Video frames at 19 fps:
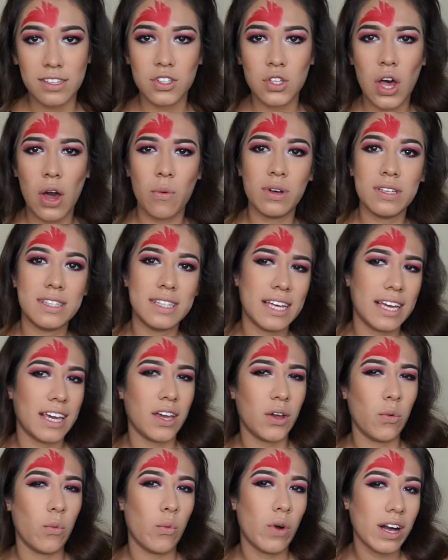So I was
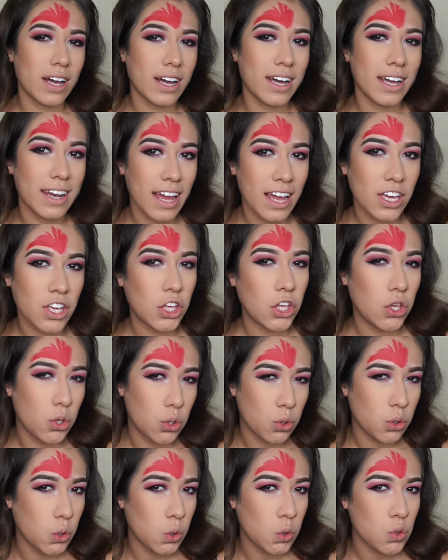thinking, what can I
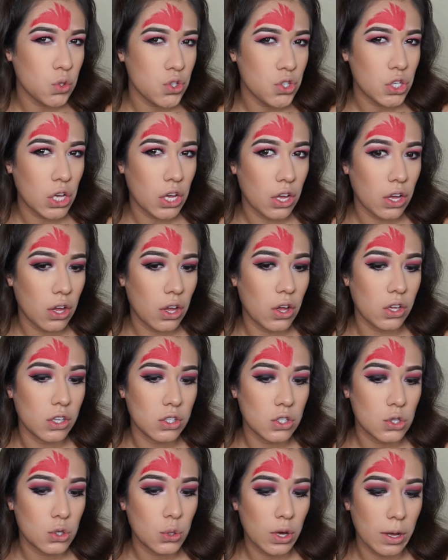use
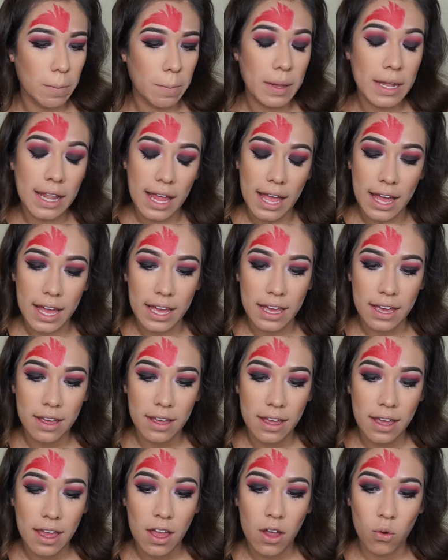to apply
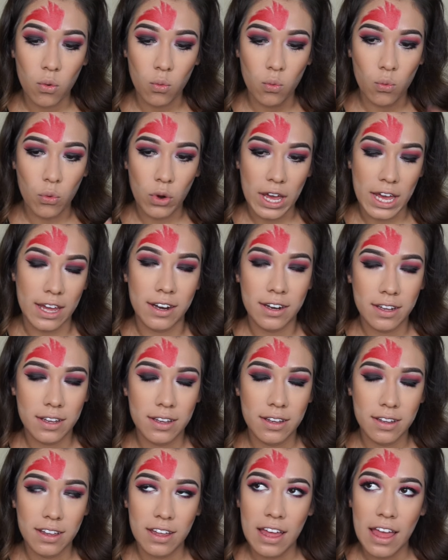red?
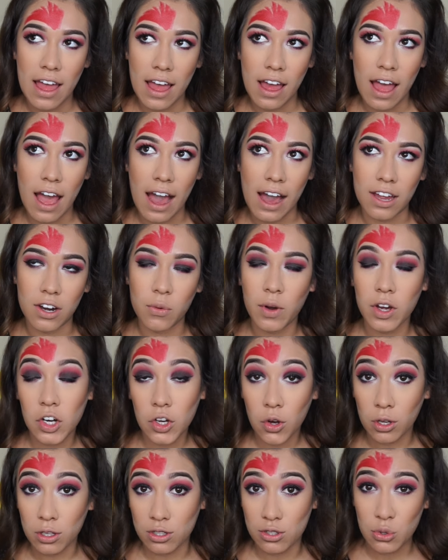I don't want
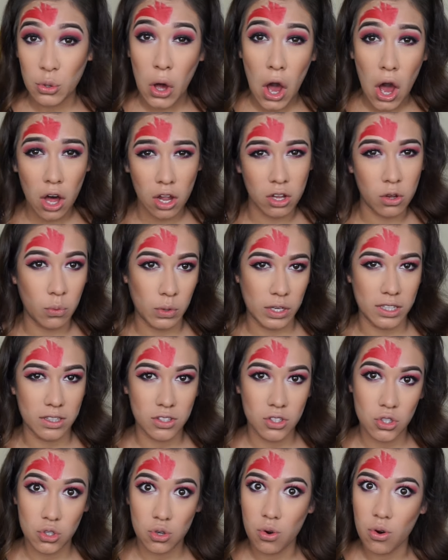to go to a Halloween
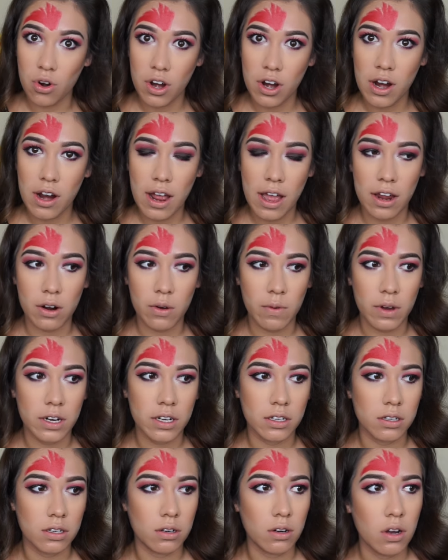store. I don't want
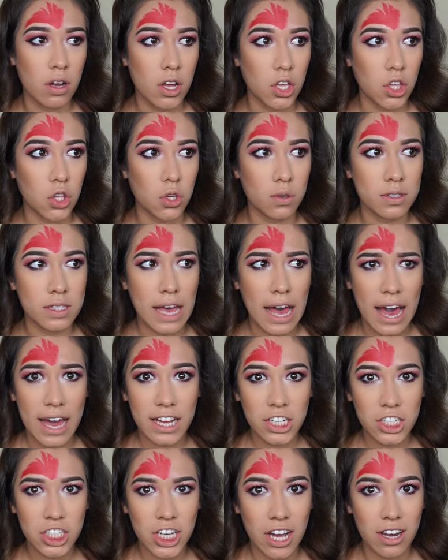to use
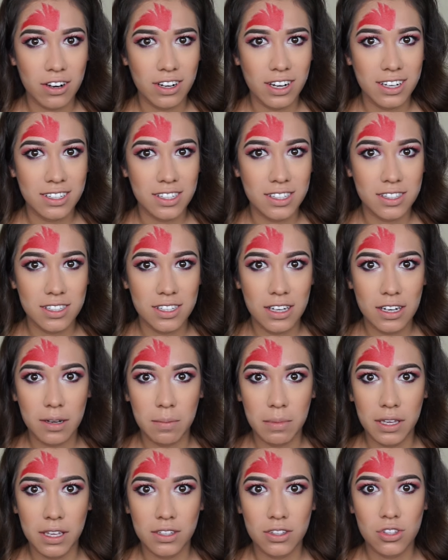eyeshadow because it's going to
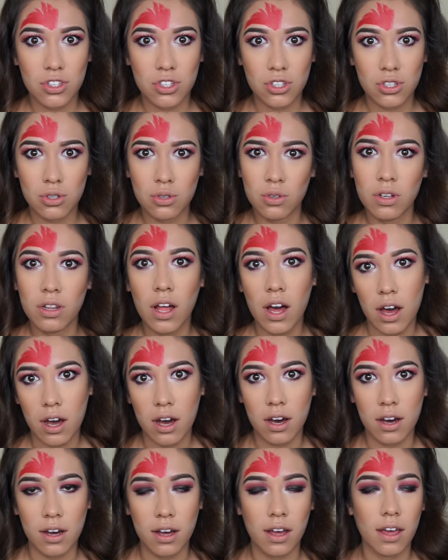be too
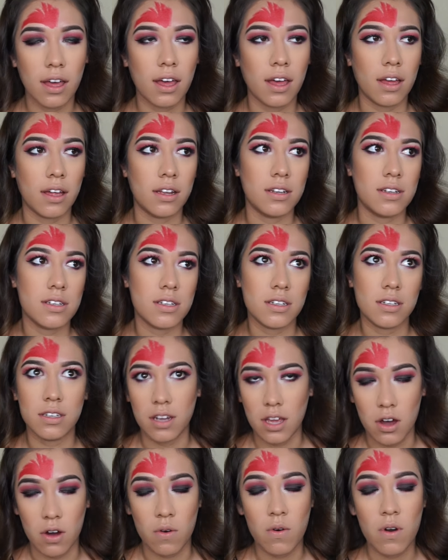long and
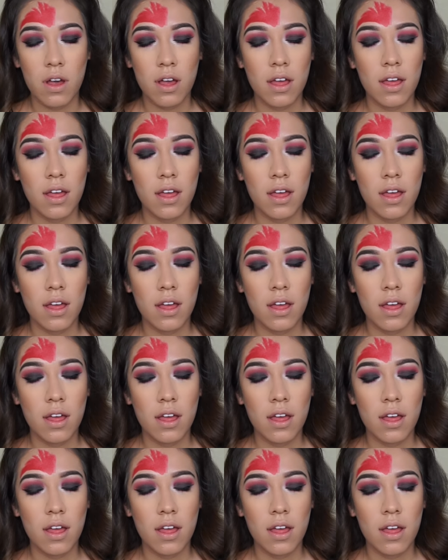no.